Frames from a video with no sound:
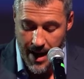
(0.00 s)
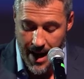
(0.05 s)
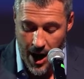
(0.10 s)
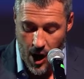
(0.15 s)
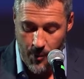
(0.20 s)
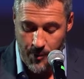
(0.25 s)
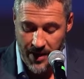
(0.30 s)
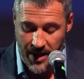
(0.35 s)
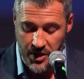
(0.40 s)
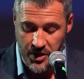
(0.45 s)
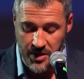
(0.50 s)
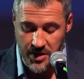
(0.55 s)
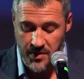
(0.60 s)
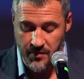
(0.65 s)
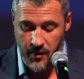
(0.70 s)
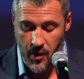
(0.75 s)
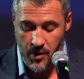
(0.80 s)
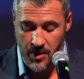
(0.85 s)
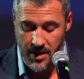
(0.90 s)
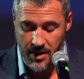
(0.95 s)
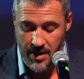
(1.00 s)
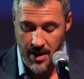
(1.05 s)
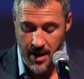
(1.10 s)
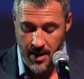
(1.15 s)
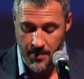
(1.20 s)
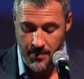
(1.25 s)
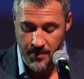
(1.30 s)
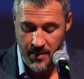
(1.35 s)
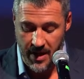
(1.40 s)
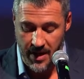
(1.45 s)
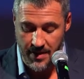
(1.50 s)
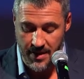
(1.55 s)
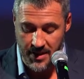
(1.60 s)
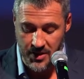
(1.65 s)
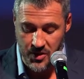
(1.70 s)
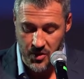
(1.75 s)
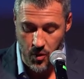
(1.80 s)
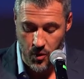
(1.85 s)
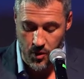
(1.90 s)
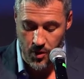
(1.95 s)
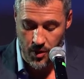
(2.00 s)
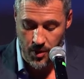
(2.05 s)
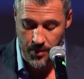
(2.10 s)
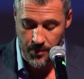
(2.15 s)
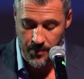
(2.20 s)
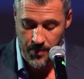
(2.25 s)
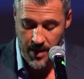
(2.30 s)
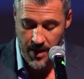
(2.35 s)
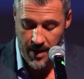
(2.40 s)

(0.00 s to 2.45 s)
Our patients voted them in this order,